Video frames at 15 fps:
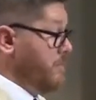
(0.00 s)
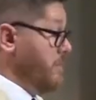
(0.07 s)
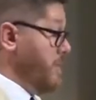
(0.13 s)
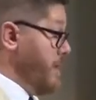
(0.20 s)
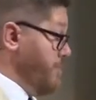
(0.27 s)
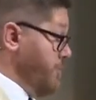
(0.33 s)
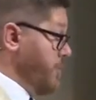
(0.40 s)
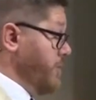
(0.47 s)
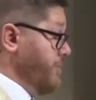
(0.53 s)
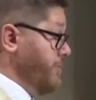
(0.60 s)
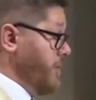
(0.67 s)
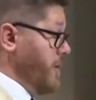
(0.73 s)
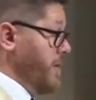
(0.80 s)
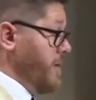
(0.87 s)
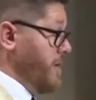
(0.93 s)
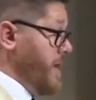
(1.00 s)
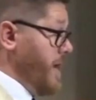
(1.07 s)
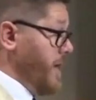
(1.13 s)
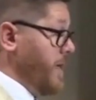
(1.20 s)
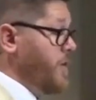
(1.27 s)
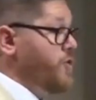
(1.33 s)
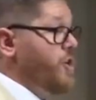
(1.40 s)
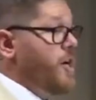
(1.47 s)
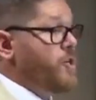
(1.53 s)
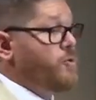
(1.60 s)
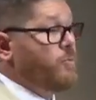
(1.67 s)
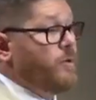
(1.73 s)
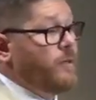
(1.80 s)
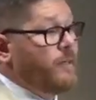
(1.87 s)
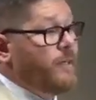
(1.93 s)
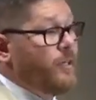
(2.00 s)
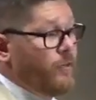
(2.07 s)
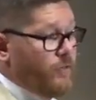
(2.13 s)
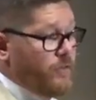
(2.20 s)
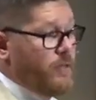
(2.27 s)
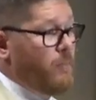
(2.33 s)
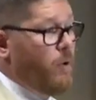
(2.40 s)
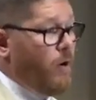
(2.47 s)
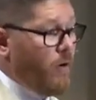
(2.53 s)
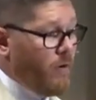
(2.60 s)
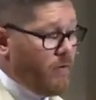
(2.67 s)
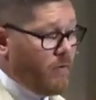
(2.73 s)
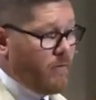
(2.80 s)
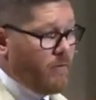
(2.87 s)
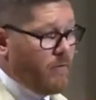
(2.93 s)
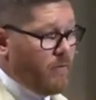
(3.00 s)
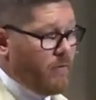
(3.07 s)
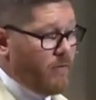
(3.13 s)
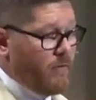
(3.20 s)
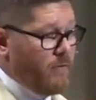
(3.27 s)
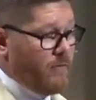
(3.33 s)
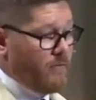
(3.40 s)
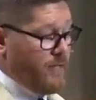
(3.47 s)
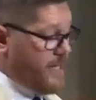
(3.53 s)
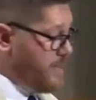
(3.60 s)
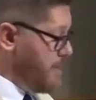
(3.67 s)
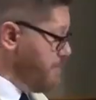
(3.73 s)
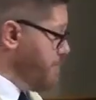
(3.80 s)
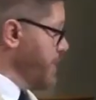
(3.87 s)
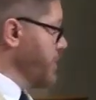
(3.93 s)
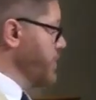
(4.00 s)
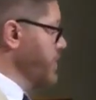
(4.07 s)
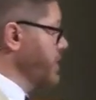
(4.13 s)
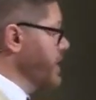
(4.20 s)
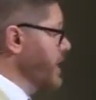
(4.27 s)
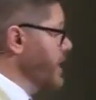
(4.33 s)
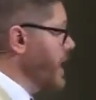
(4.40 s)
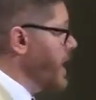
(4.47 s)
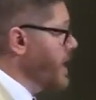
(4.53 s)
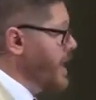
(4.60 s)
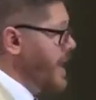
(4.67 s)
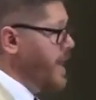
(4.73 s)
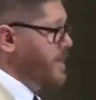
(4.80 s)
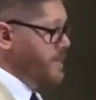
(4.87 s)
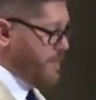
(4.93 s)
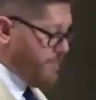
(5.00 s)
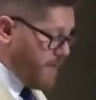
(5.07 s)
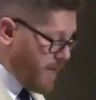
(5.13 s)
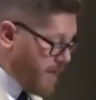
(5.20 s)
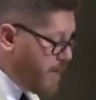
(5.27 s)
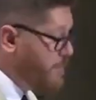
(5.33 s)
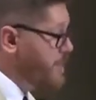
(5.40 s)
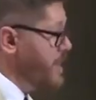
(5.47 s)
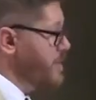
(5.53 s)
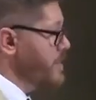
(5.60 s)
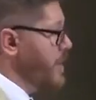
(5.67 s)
they put their foot on their neck, and Joshua kills them all. That's the picture that God has of the enemies